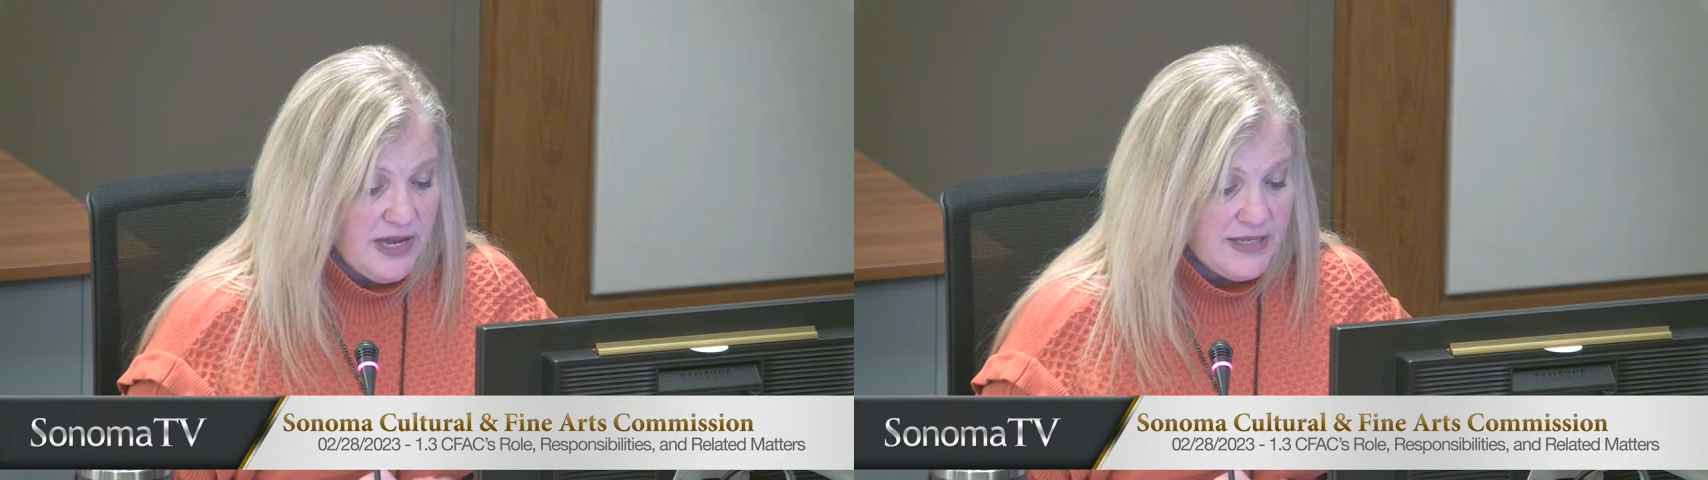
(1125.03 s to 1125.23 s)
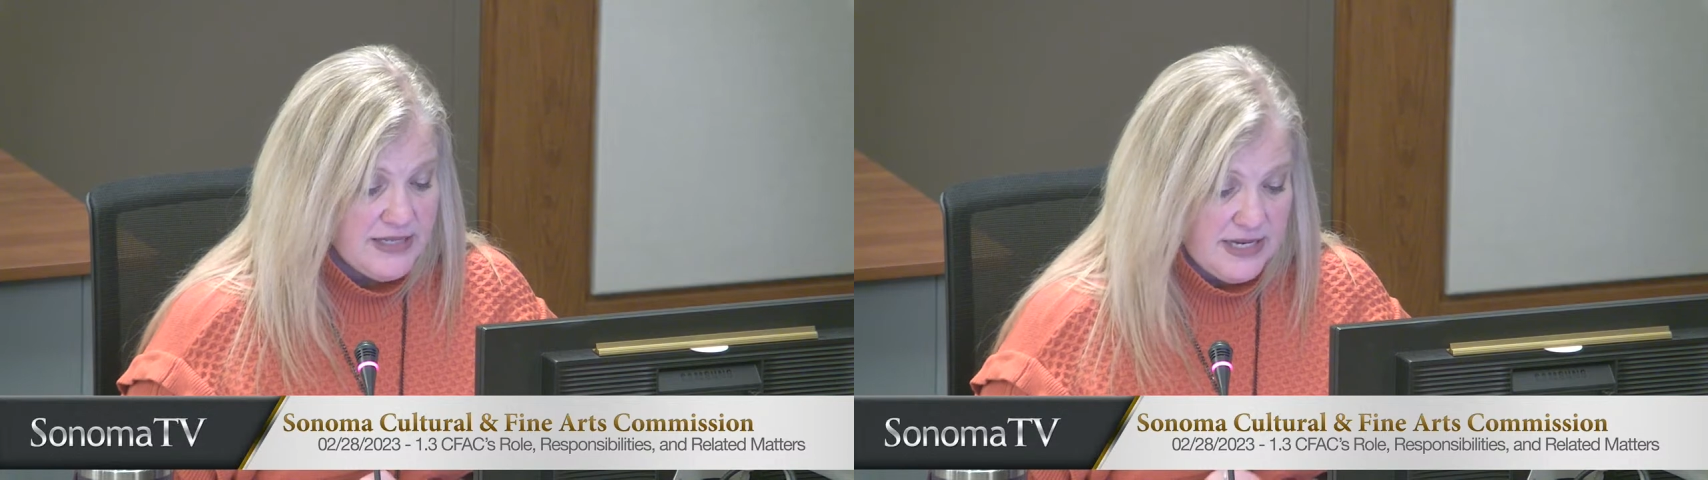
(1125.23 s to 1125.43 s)

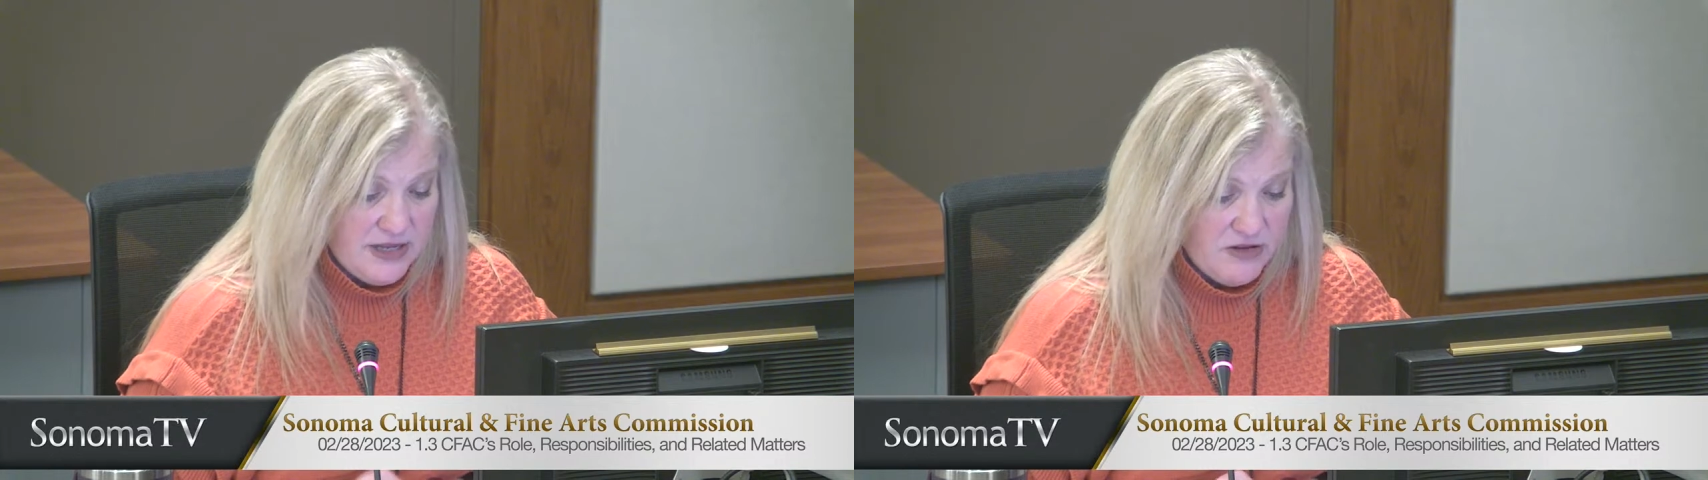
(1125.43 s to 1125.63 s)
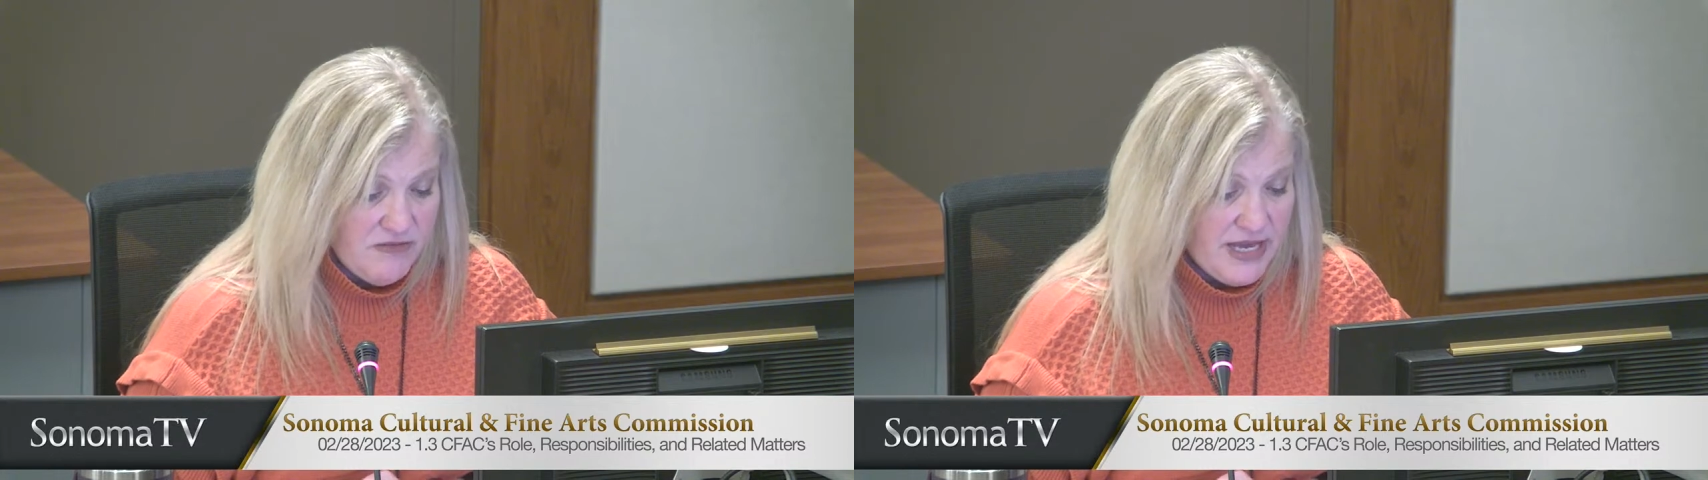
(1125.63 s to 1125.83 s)
as
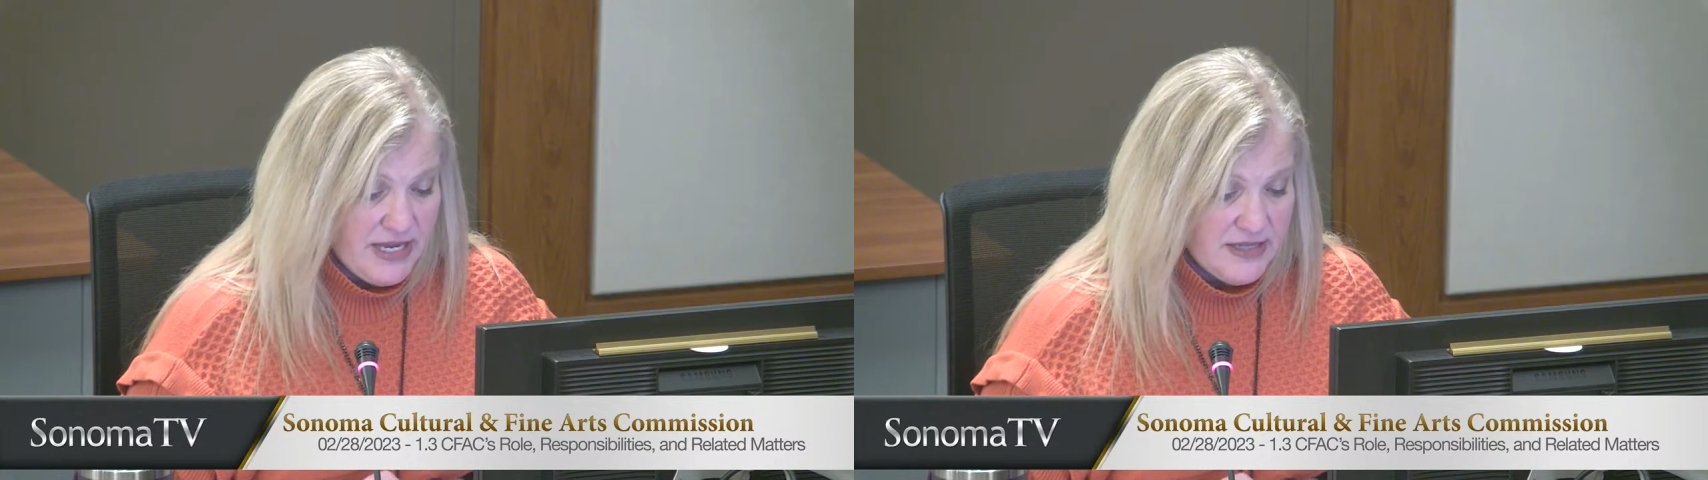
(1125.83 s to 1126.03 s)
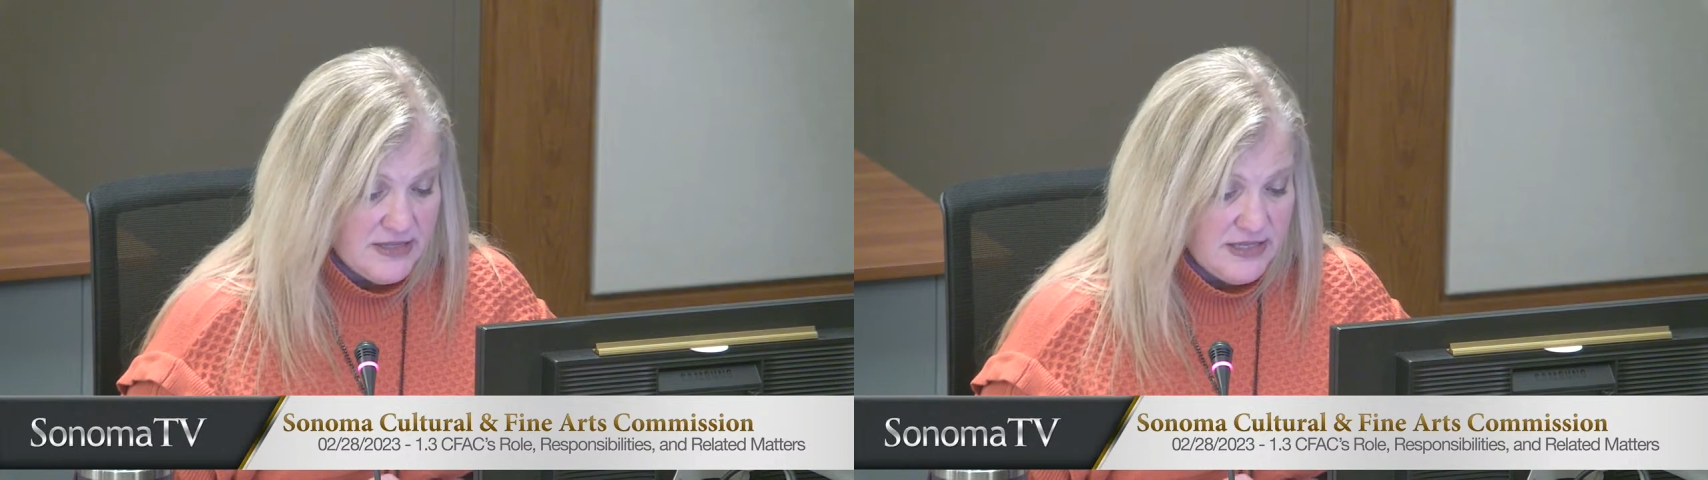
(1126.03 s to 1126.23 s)
any other
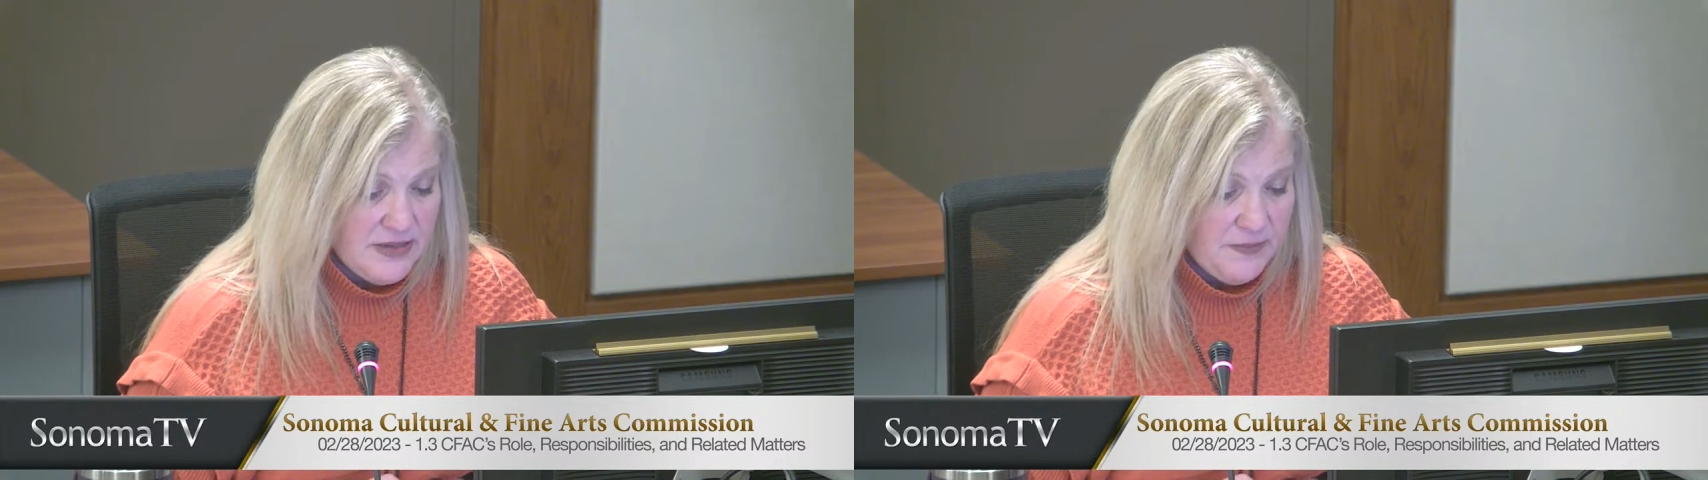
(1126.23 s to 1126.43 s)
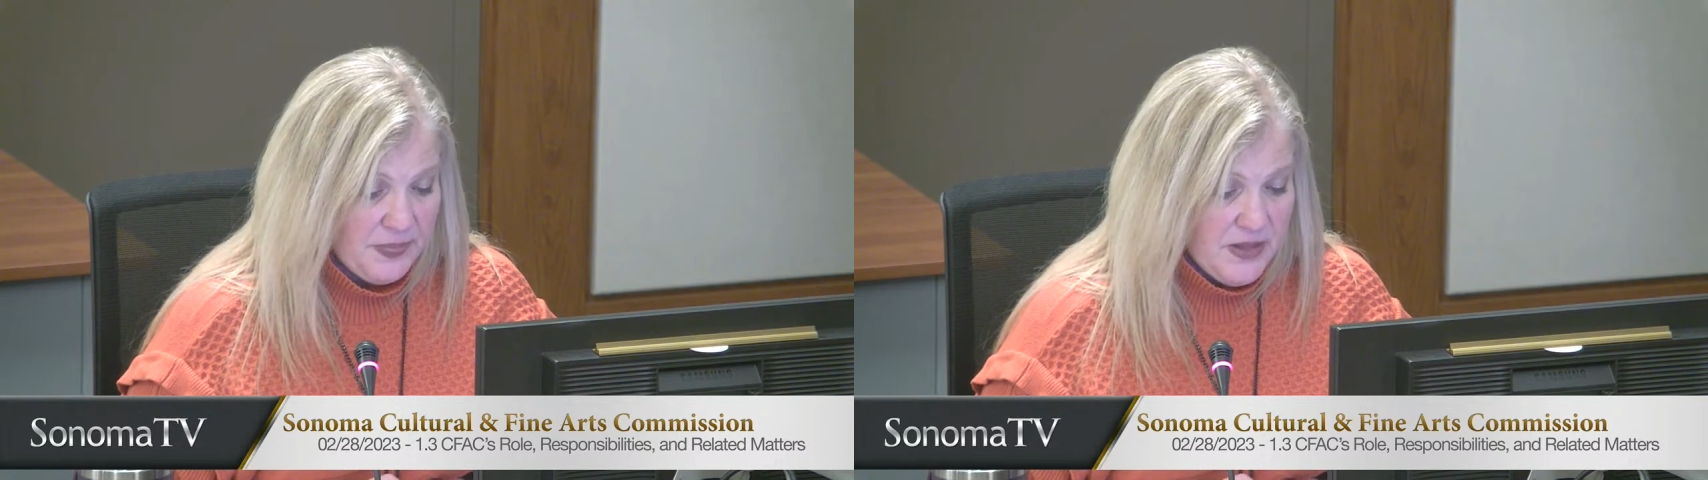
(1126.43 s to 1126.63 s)
vacancy.